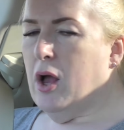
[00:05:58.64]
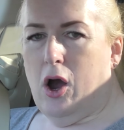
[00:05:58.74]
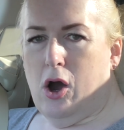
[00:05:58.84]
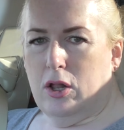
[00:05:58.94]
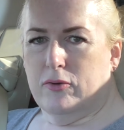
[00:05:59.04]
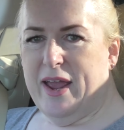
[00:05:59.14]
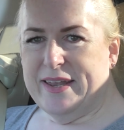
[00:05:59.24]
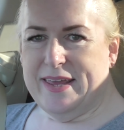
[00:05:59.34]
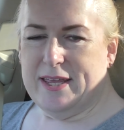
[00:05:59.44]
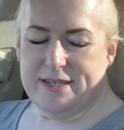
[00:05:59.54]

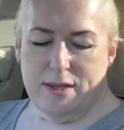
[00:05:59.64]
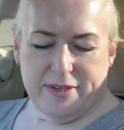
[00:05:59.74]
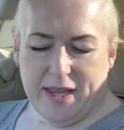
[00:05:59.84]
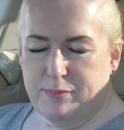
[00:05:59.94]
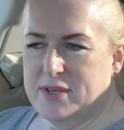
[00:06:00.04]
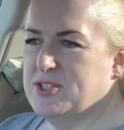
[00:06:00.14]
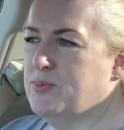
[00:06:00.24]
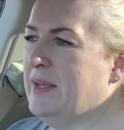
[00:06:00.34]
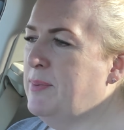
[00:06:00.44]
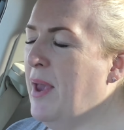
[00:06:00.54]
Alrighty, time to get my
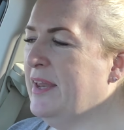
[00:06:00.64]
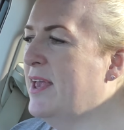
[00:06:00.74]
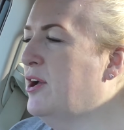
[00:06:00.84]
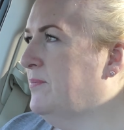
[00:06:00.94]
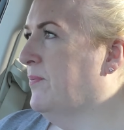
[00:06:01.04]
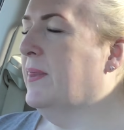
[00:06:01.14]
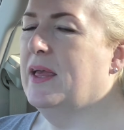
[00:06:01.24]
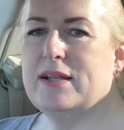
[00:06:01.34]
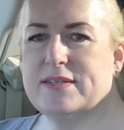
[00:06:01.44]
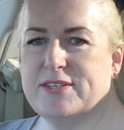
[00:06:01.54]
sweaty belly on.
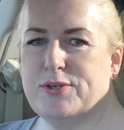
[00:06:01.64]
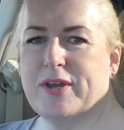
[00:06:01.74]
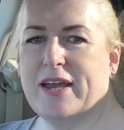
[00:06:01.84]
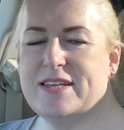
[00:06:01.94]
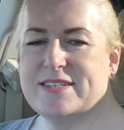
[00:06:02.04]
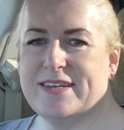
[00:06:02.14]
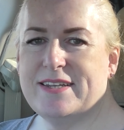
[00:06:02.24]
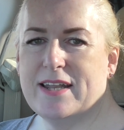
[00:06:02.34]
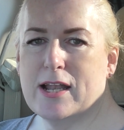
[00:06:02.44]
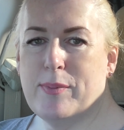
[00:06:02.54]
I'll see you guys in
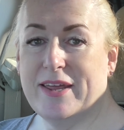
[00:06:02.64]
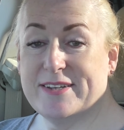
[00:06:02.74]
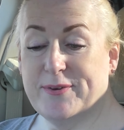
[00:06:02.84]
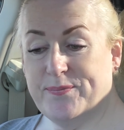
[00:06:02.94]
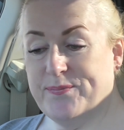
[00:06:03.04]
a little bit.